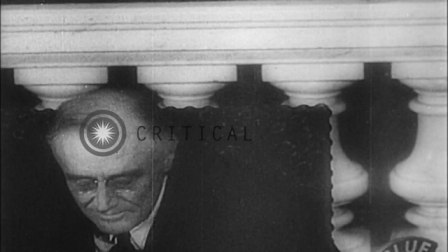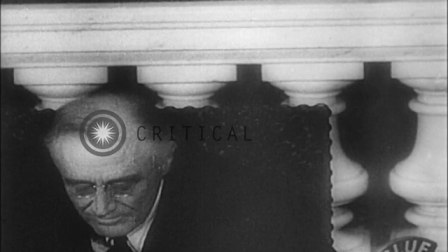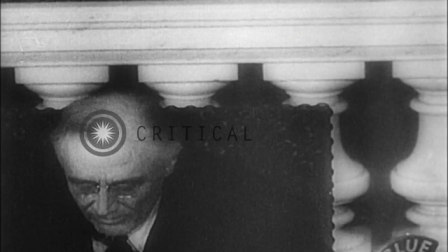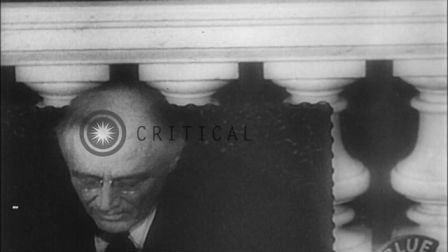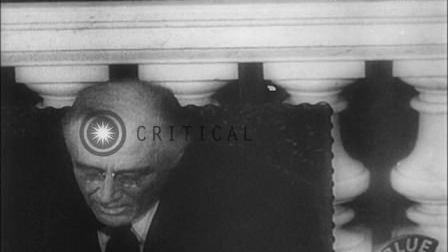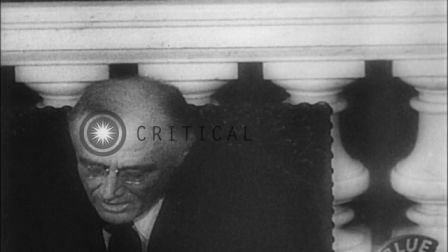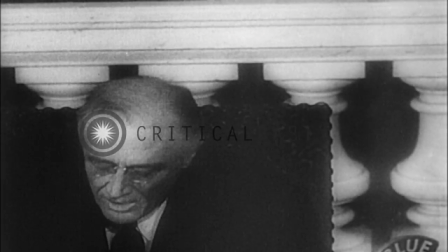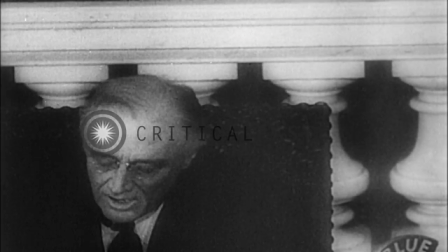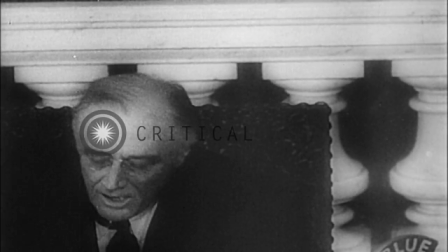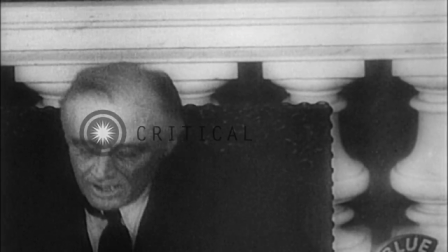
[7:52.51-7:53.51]
are the words he
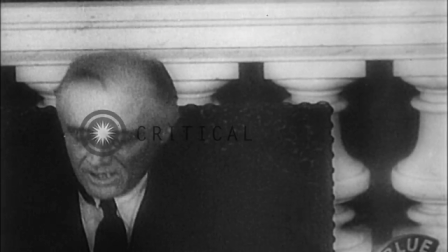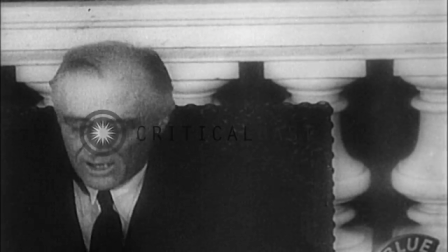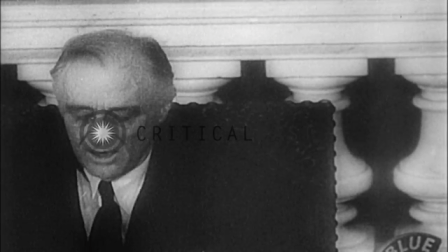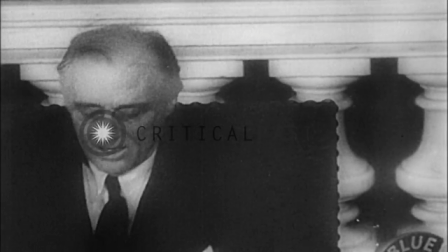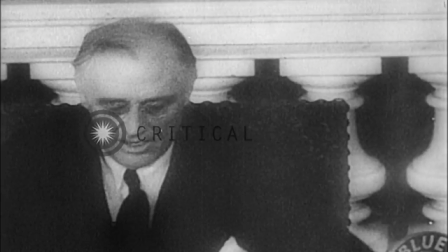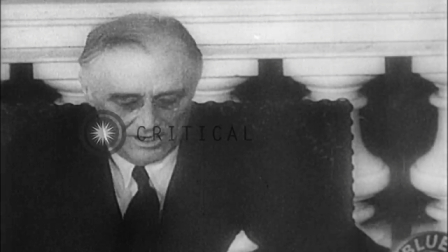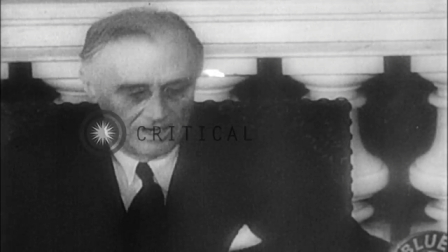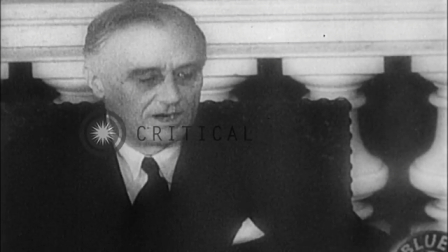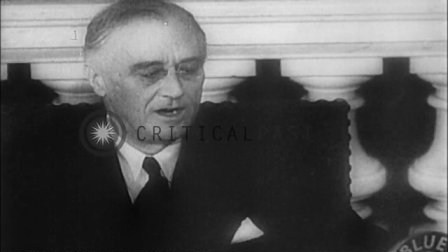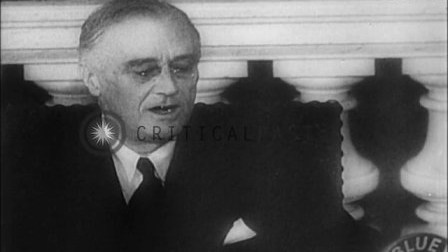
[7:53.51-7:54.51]
spoke shortly
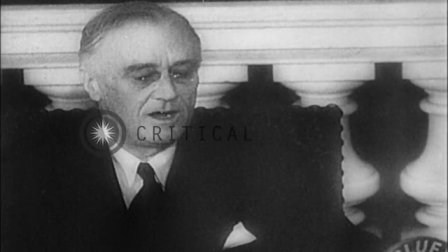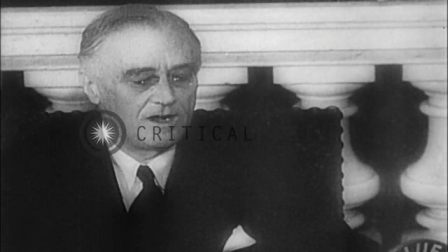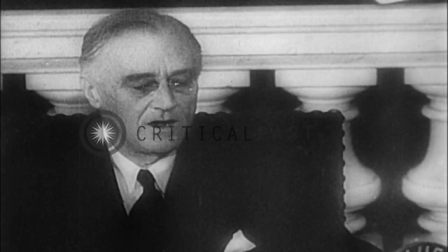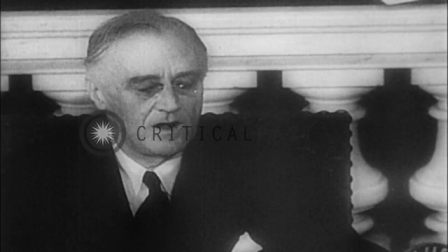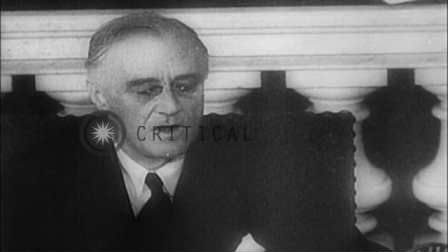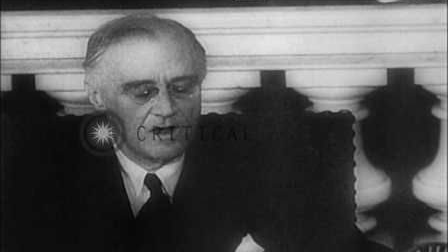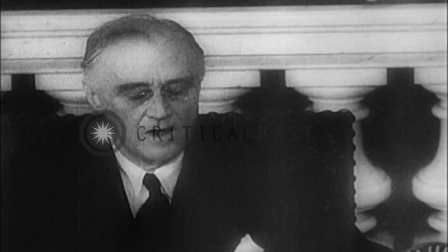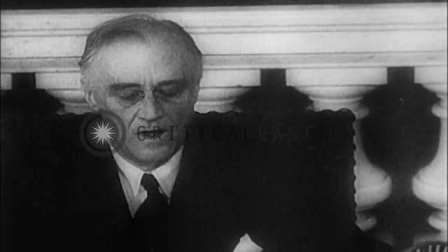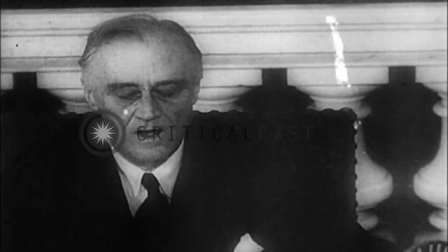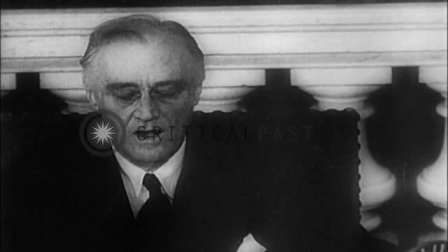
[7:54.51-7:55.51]
before he died on
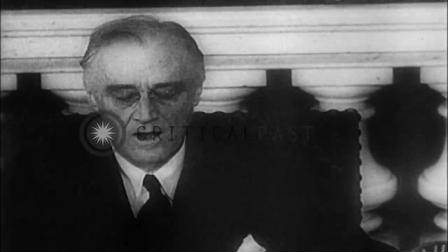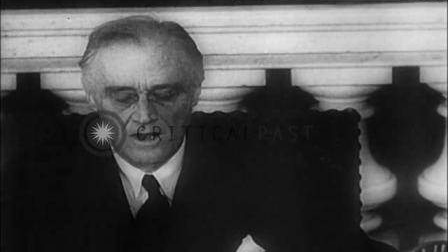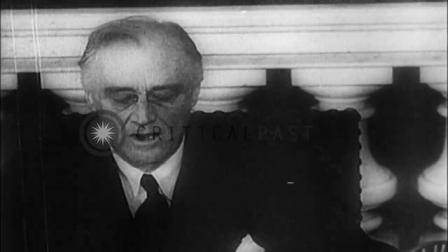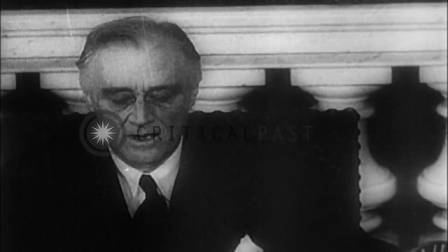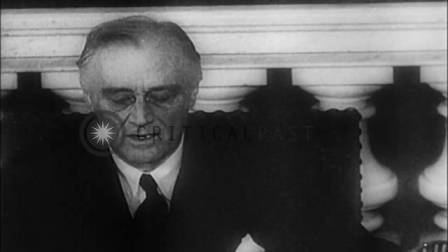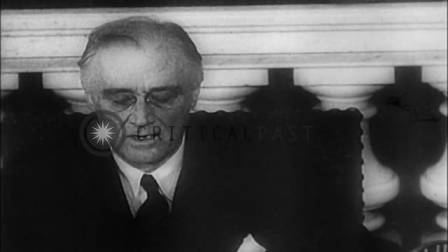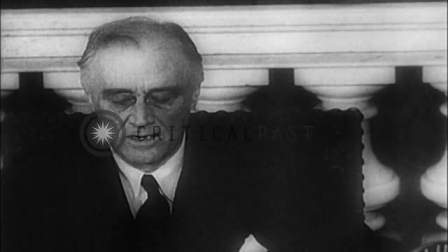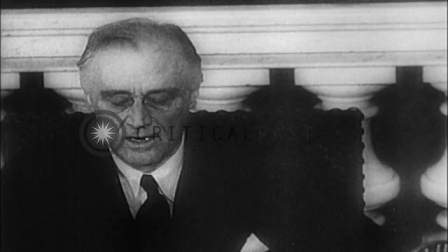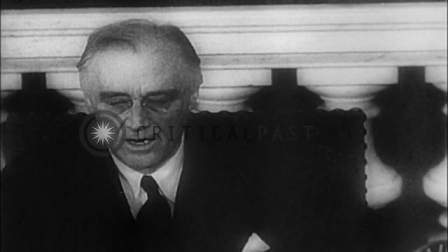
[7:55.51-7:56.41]
World Organization,